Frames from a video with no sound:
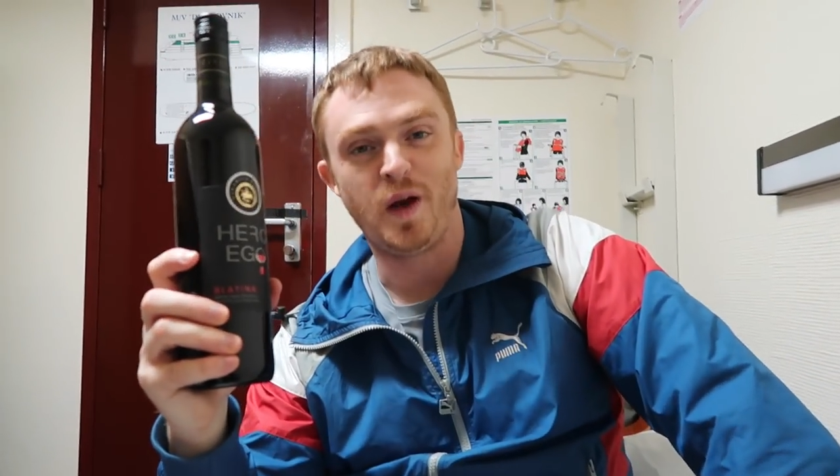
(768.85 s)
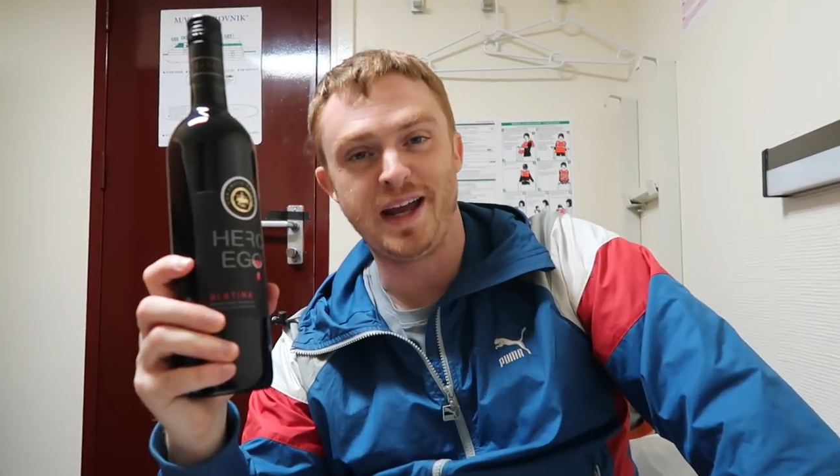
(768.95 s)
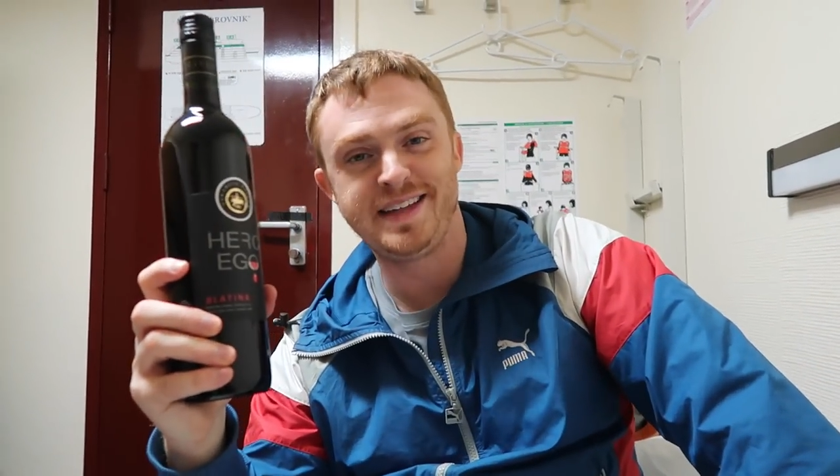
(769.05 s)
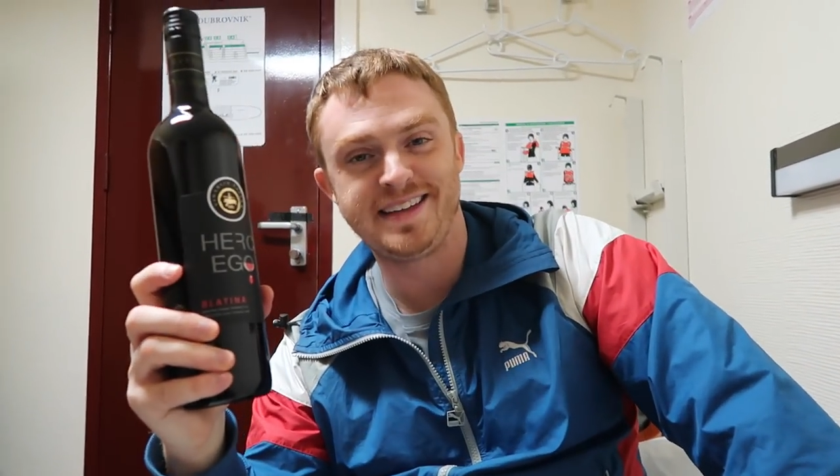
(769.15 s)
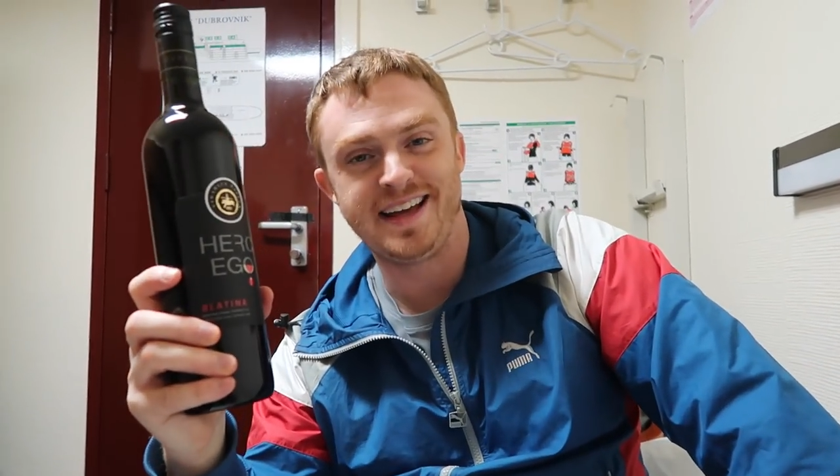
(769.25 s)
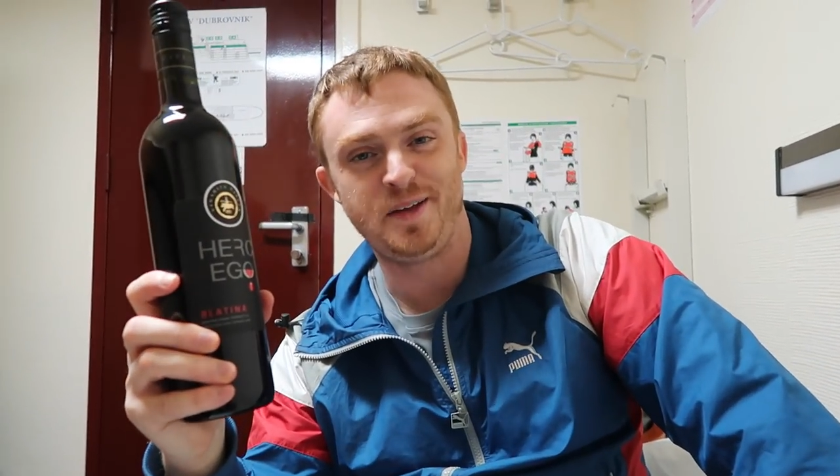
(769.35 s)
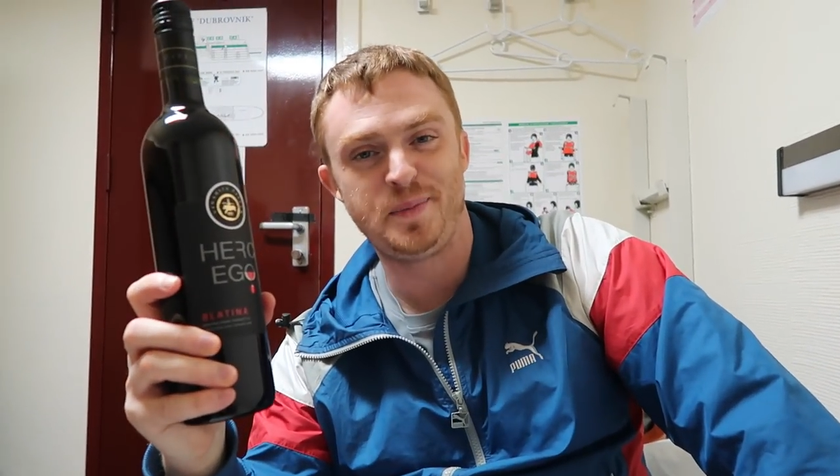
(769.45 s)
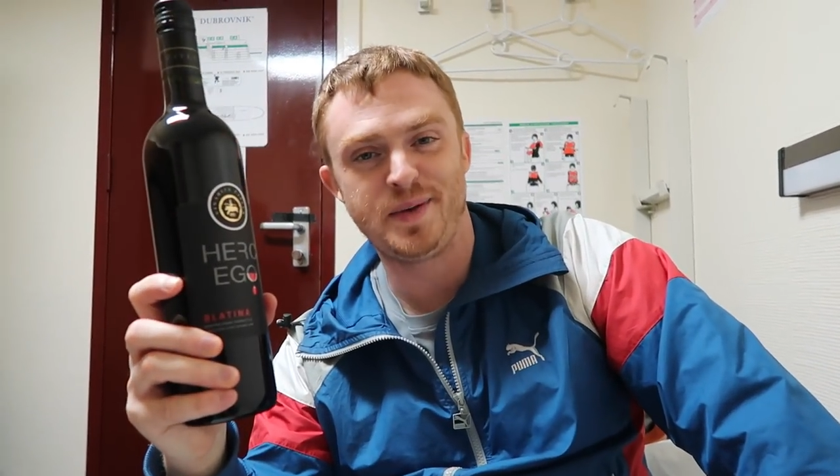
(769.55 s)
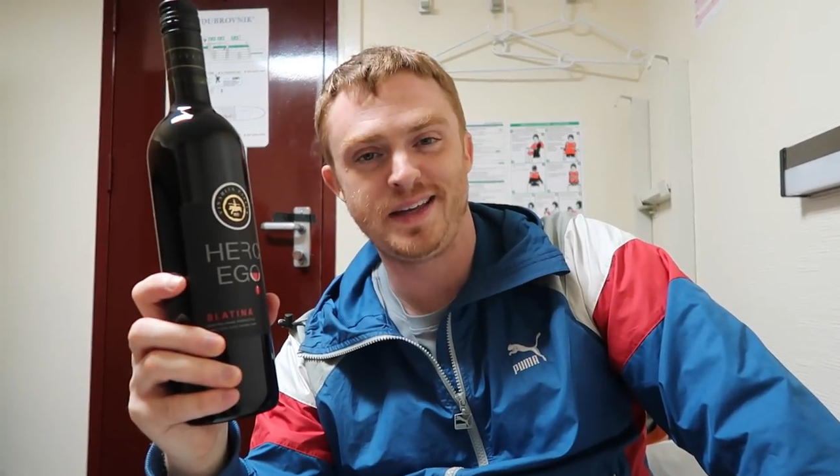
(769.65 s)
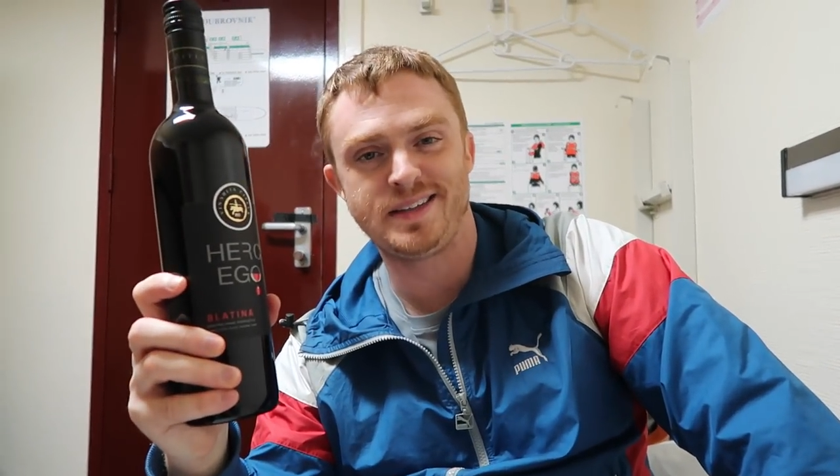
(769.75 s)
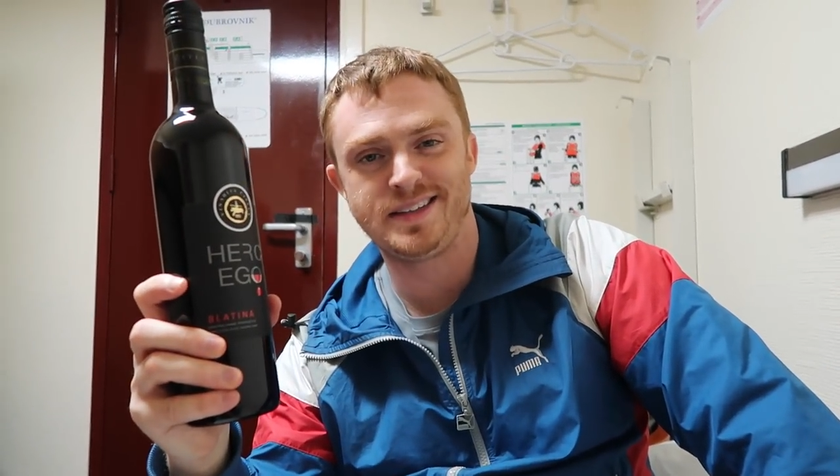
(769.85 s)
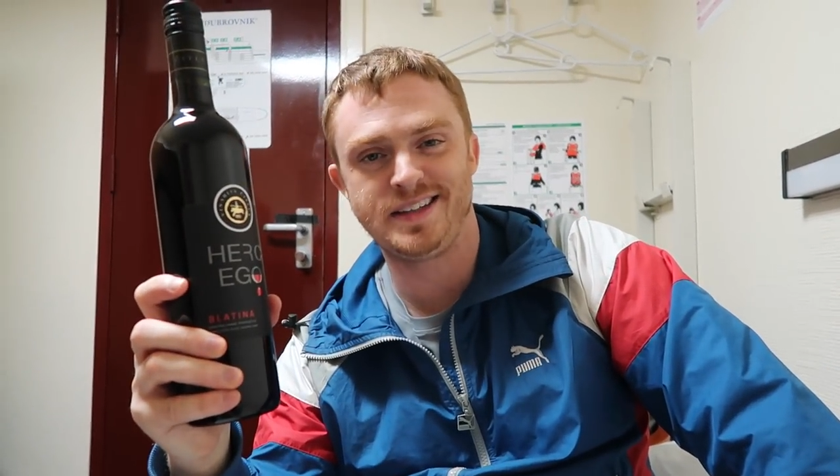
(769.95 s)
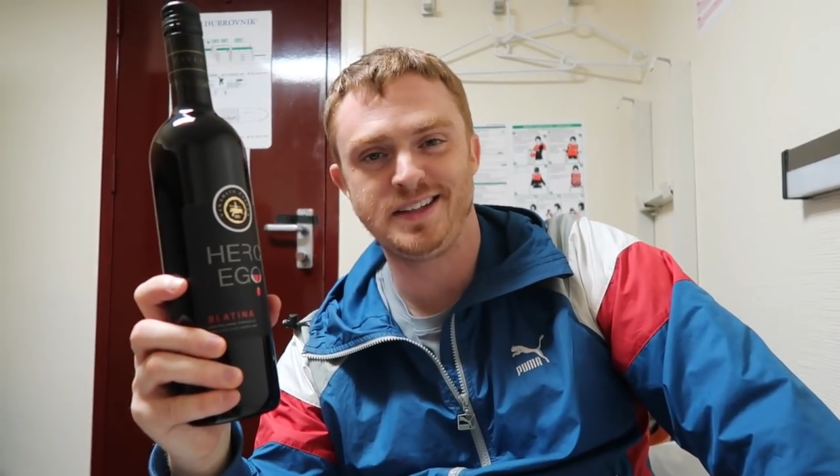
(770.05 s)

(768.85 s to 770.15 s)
Wine to help us,